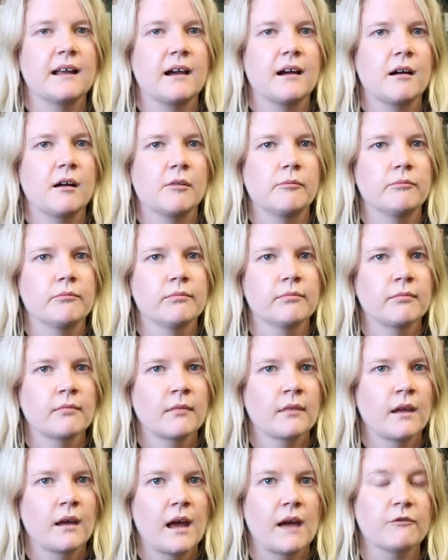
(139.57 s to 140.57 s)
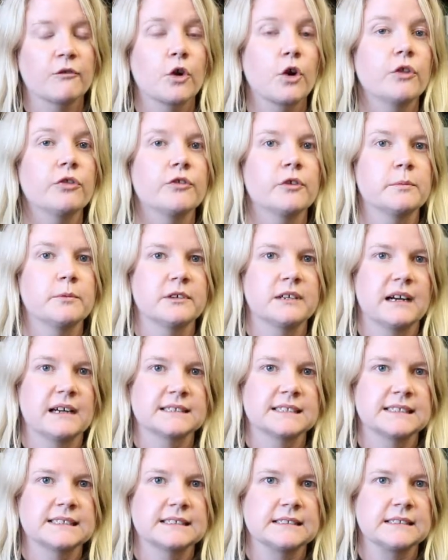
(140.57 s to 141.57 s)
have gone through
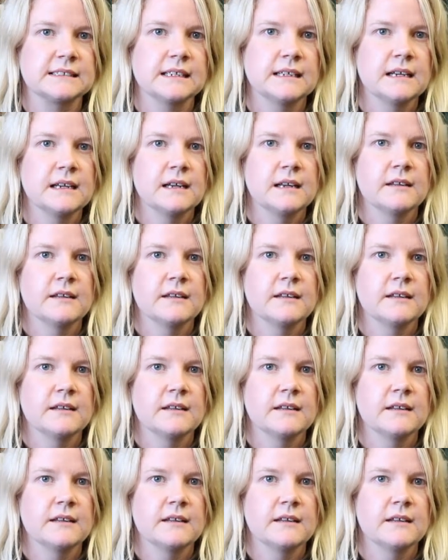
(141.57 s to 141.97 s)
production.